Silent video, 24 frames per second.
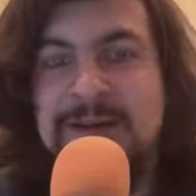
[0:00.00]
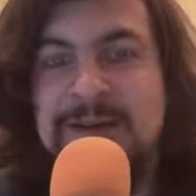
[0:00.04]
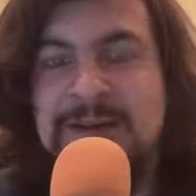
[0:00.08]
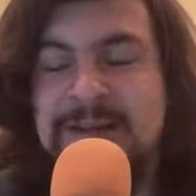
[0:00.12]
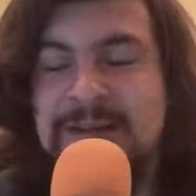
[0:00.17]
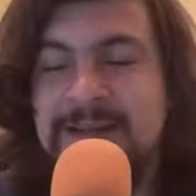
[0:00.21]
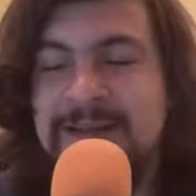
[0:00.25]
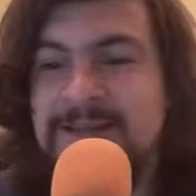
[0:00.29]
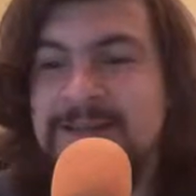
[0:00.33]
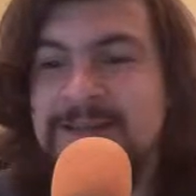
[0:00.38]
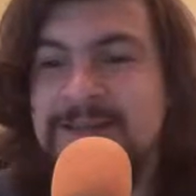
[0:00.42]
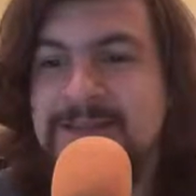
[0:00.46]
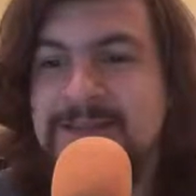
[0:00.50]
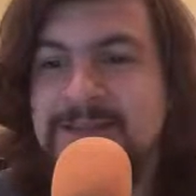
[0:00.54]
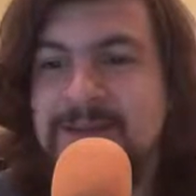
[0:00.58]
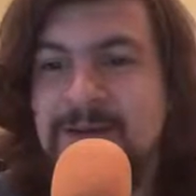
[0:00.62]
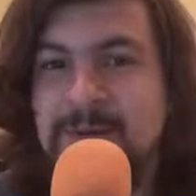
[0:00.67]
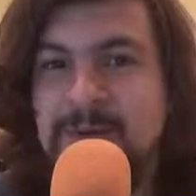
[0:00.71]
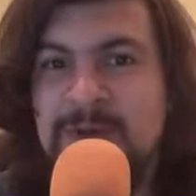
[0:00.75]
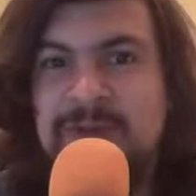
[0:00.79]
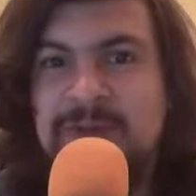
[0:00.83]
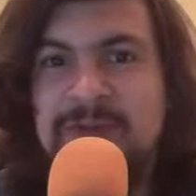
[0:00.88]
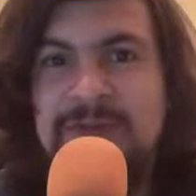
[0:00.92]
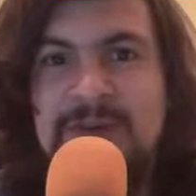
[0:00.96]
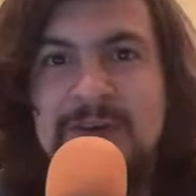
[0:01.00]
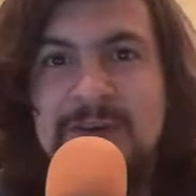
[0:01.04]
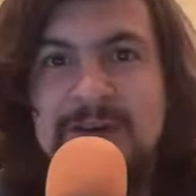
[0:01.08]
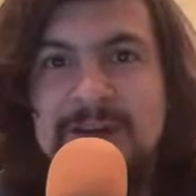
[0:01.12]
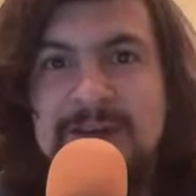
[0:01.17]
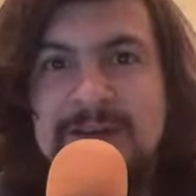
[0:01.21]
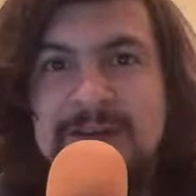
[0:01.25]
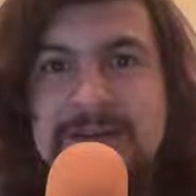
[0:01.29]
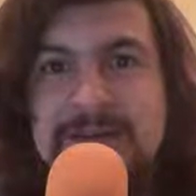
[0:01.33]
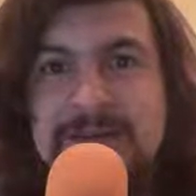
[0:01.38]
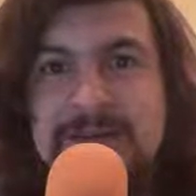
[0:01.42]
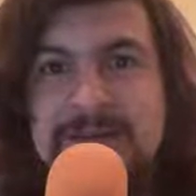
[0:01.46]
It's a really
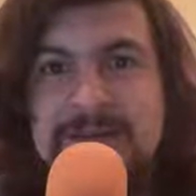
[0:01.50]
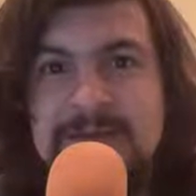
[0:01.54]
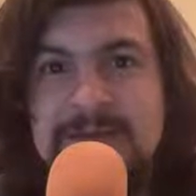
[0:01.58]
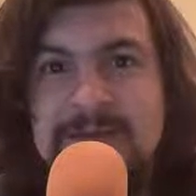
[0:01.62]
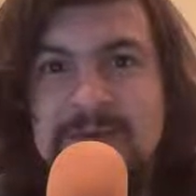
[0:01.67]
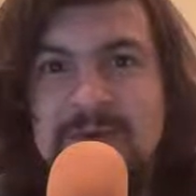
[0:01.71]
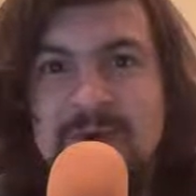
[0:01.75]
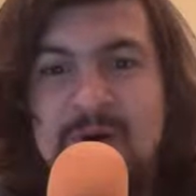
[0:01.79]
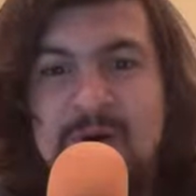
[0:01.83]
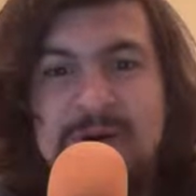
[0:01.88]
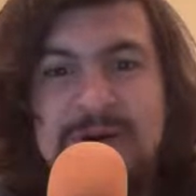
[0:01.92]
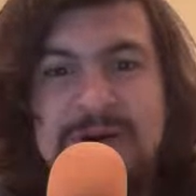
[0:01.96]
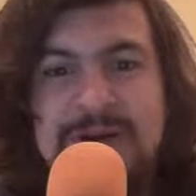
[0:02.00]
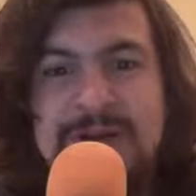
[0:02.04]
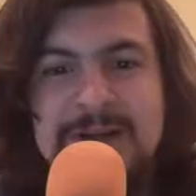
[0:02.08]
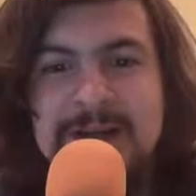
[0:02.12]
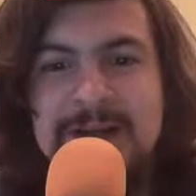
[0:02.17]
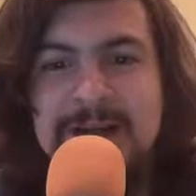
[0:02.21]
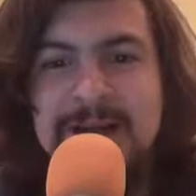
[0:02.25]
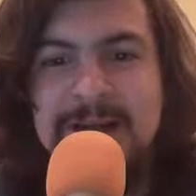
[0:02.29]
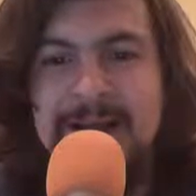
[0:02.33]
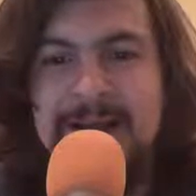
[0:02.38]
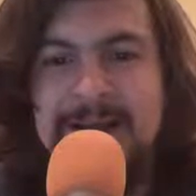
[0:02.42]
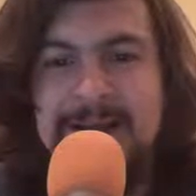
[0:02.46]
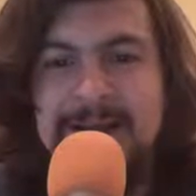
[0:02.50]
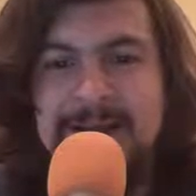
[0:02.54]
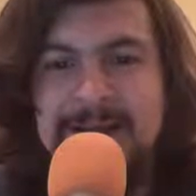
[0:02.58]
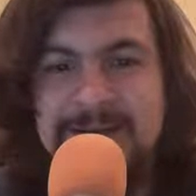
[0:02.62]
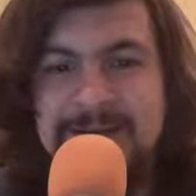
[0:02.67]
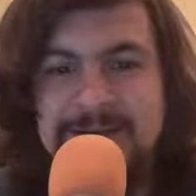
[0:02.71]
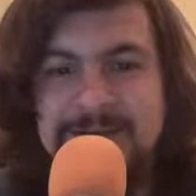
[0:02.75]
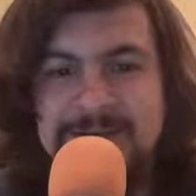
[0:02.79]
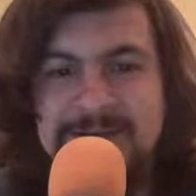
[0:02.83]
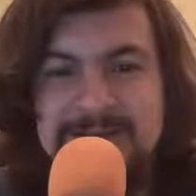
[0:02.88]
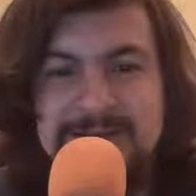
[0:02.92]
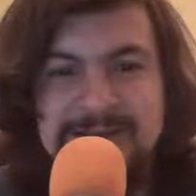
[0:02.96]
fun port and
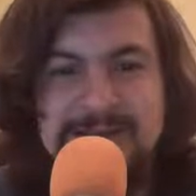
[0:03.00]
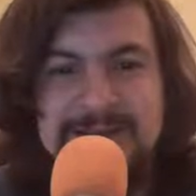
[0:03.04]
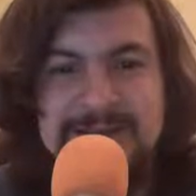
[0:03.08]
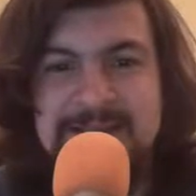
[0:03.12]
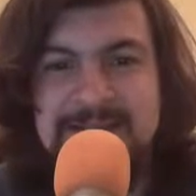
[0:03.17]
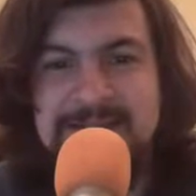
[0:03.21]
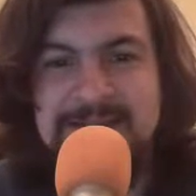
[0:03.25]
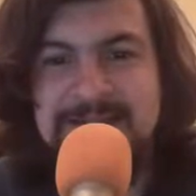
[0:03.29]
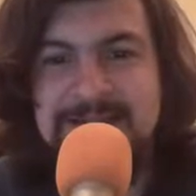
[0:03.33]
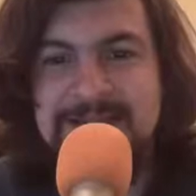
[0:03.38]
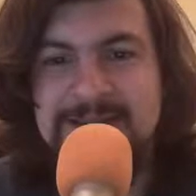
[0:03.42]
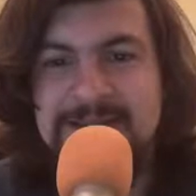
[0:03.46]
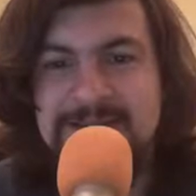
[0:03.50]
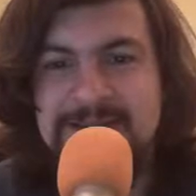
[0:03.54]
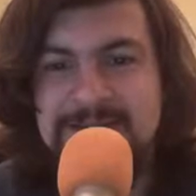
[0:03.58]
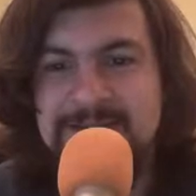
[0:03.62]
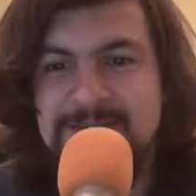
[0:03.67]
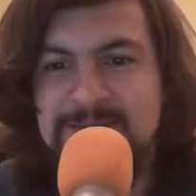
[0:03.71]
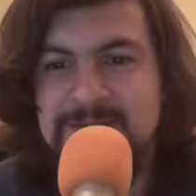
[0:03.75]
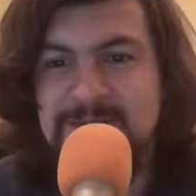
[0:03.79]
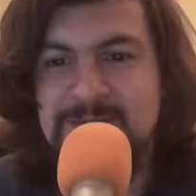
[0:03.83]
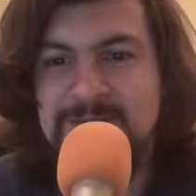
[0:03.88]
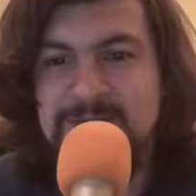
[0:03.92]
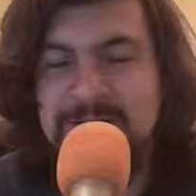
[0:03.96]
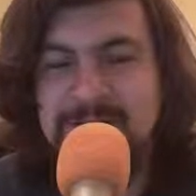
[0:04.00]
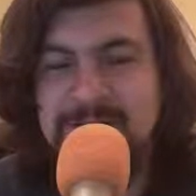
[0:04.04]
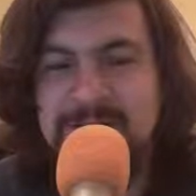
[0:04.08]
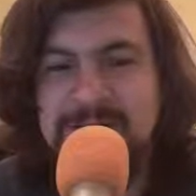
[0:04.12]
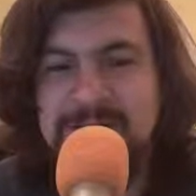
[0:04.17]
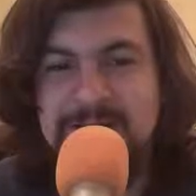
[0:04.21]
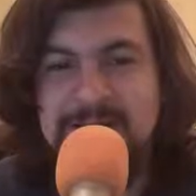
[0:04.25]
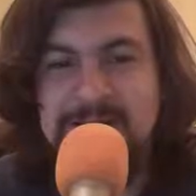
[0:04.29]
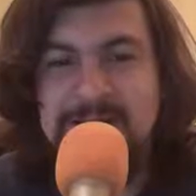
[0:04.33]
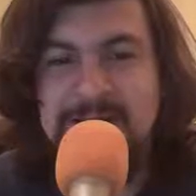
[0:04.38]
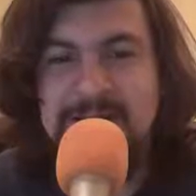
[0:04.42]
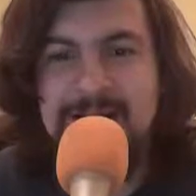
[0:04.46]
it's really
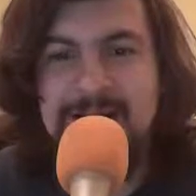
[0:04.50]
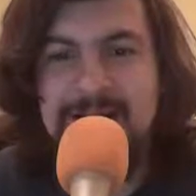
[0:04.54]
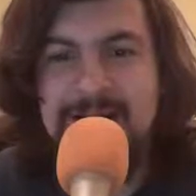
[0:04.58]
great.